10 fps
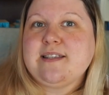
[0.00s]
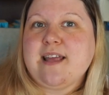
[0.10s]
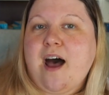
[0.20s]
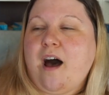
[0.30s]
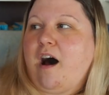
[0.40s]

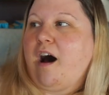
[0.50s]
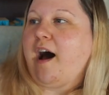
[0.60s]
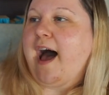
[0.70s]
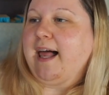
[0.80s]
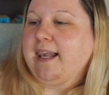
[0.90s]
that are
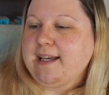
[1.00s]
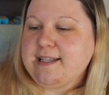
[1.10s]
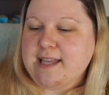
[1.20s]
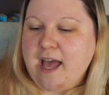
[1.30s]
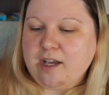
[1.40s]

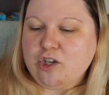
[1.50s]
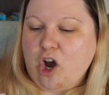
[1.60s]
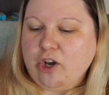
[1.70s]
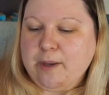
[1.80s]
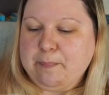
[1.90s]
Alex and
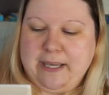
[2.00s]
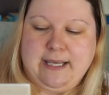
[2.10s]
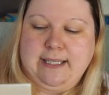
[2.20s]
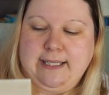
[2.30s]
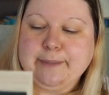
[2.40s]
Connor
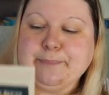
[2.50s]
Bailey.